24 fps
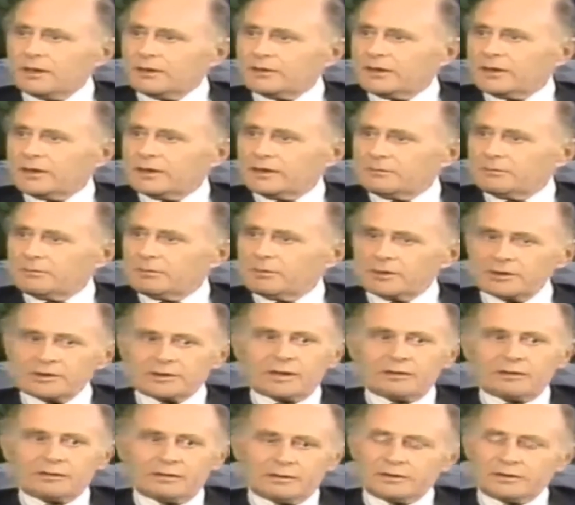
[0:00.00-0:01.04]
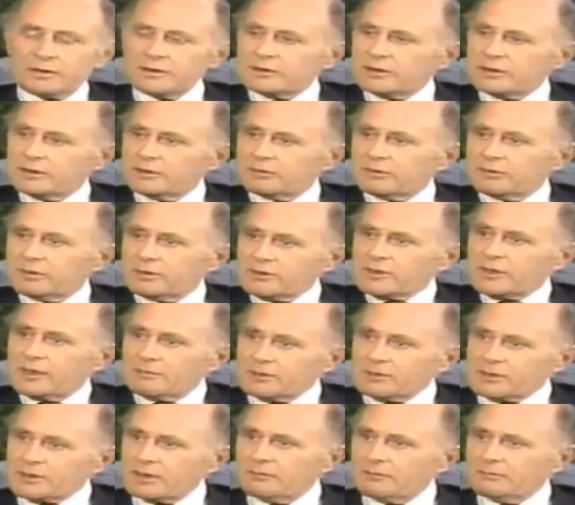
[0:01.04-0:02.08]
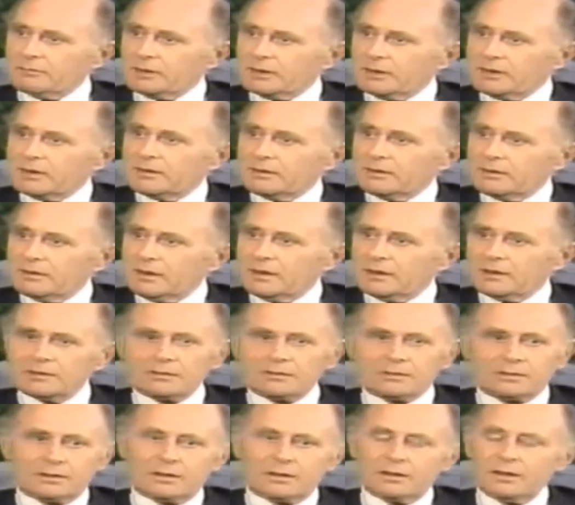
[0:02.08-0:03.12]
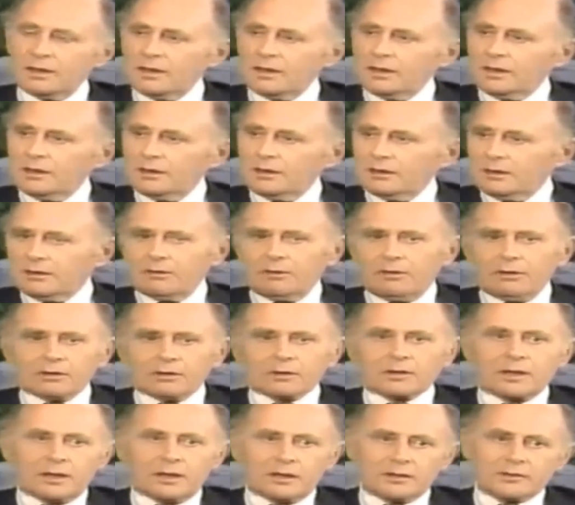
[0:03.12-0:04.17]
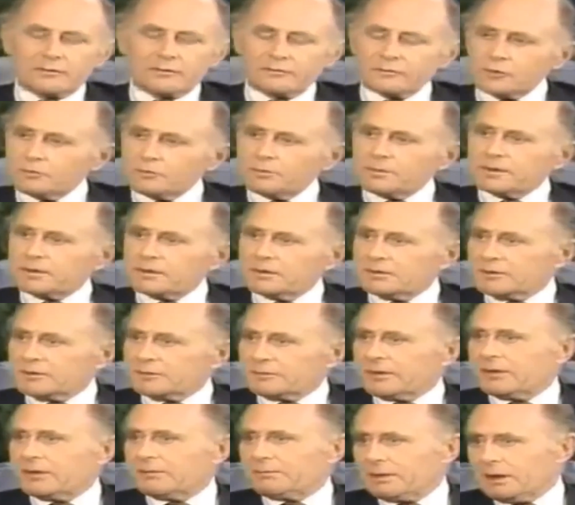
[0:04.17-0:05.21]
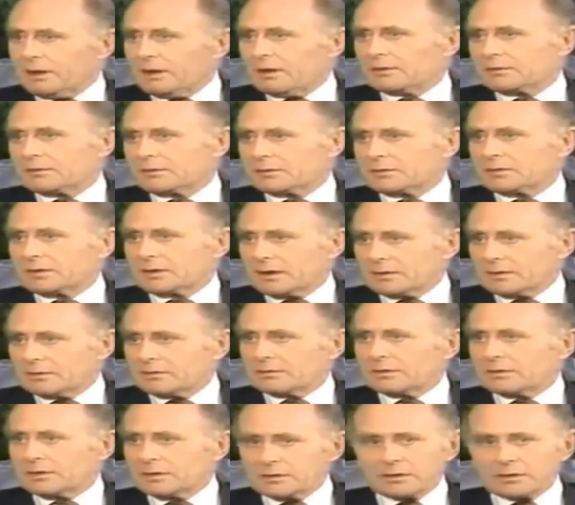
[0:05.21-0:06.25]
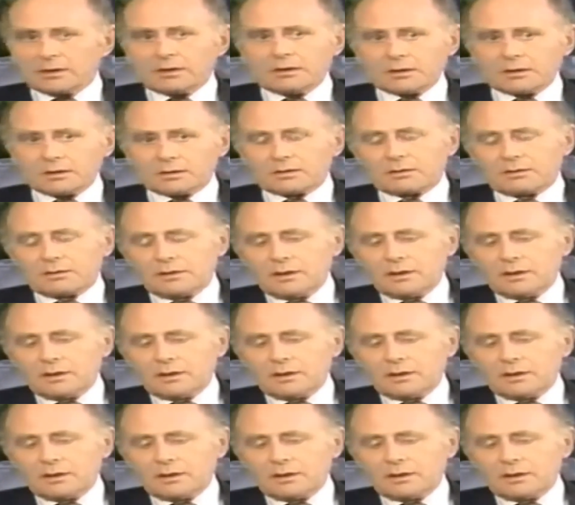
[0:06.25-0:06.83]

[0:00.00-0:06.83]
and then they bought a DC-3 in sub-assembly and all kinds of duplicate spare parts to get the thing going.